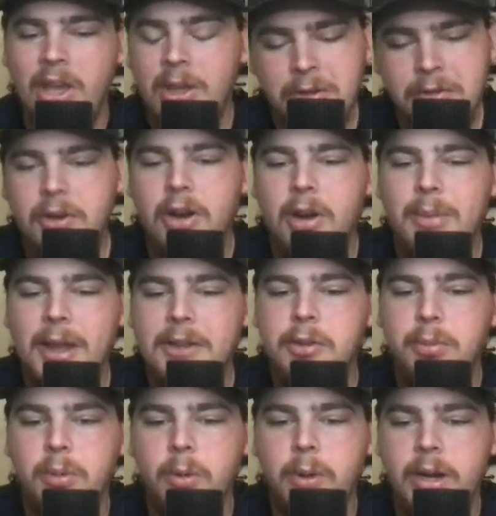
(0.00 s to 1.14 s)
starting Matthew
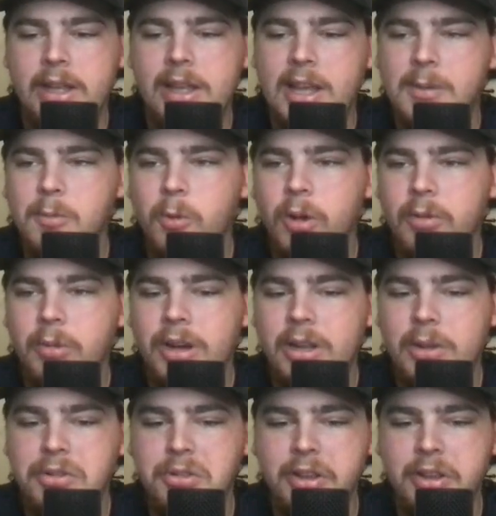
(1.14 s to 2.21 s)
Boyd in game one when he was